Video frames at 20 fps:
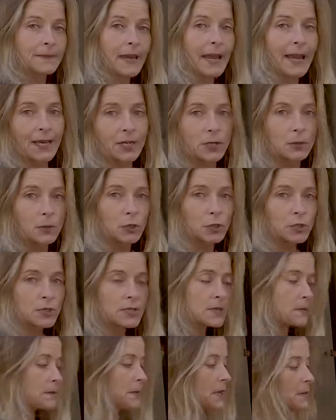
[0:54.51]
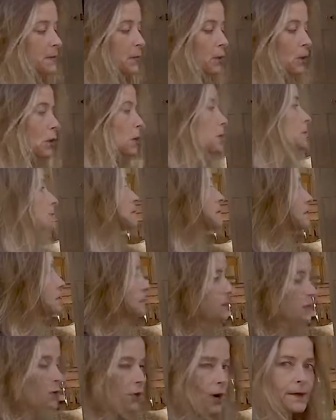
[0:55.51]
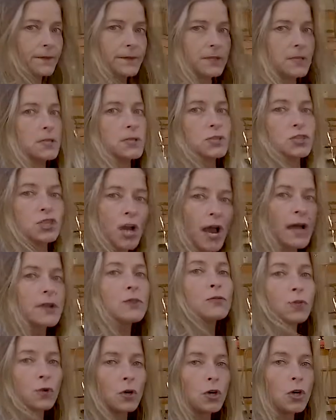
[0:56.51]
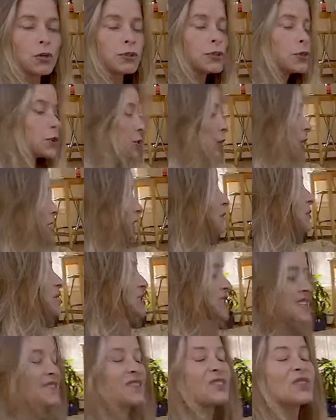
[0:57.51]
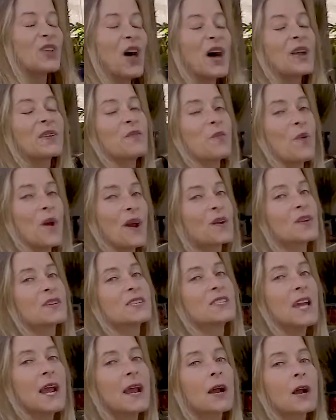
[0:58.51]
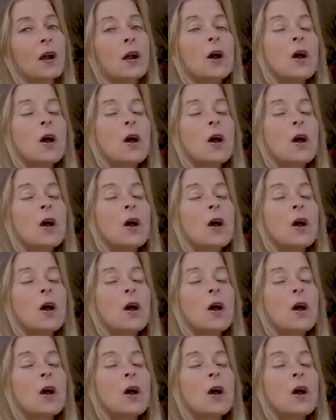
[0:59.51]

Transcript: animals, people, traffic in general, you're gonna receive a lot of wear and tear.